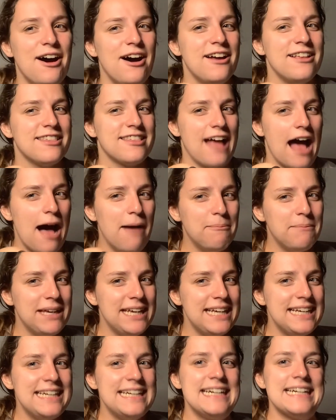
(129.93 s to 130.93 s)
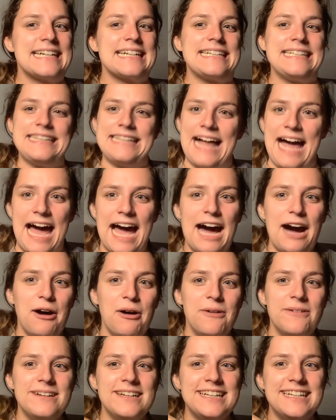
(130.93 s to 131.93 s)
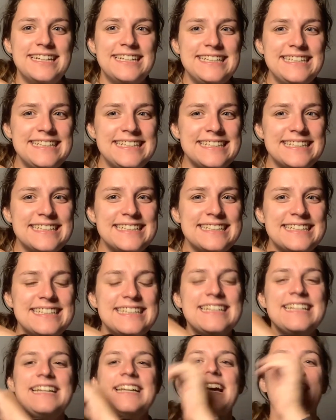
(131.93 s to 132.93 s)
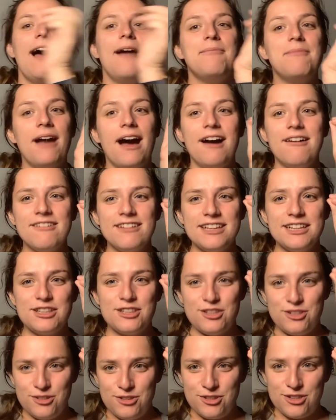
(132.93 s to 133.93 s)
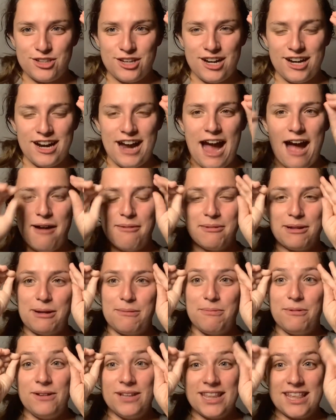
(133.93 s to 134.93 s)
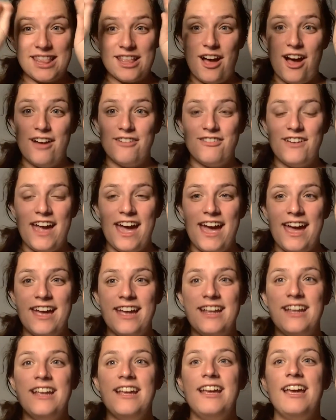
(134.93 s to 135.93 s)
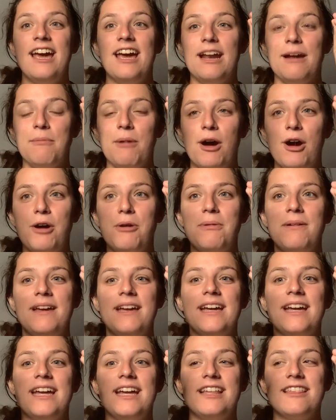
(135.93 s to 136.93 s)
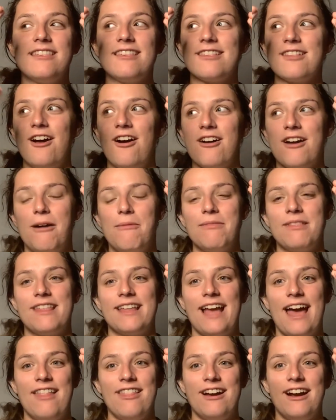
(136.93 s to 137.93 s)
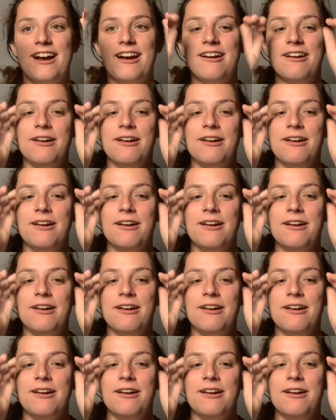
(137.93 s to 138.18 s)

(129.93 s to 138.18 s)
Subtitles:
zombie clown. I'm not really too sure how I'm gonna pull this off yet. And I'm hoping it just all comes together.